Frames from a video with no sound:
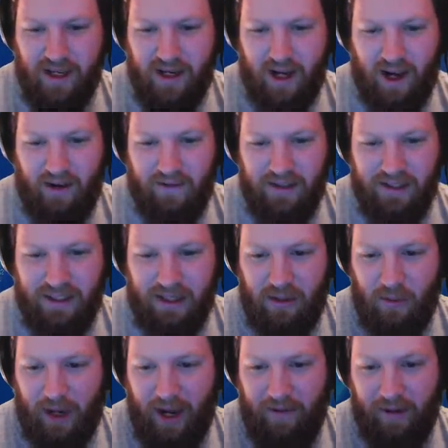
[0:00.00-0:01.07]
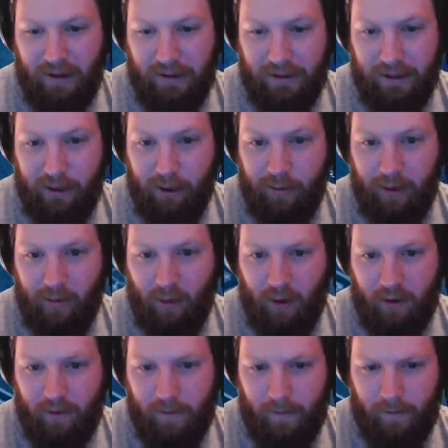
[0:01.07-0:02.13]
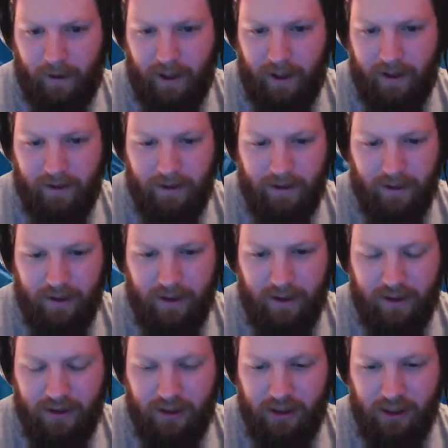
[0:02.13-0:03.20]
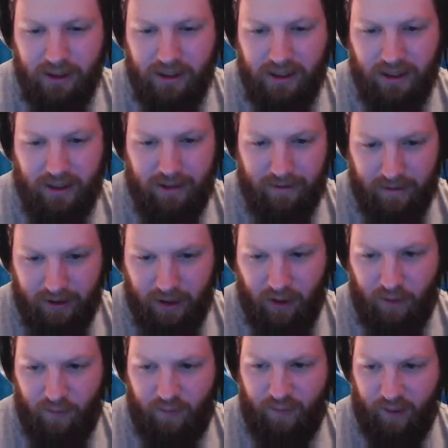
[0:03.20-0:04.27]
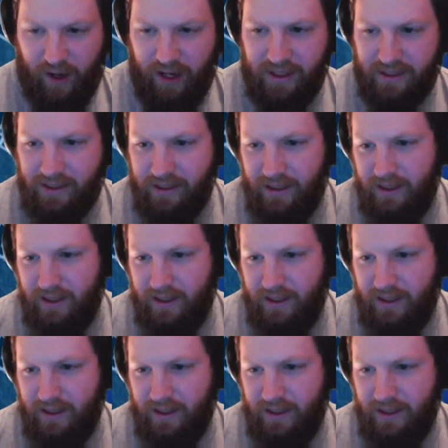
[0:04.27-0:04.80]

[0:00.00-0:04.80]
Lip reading: Obviously, we have a little bit more land than just, France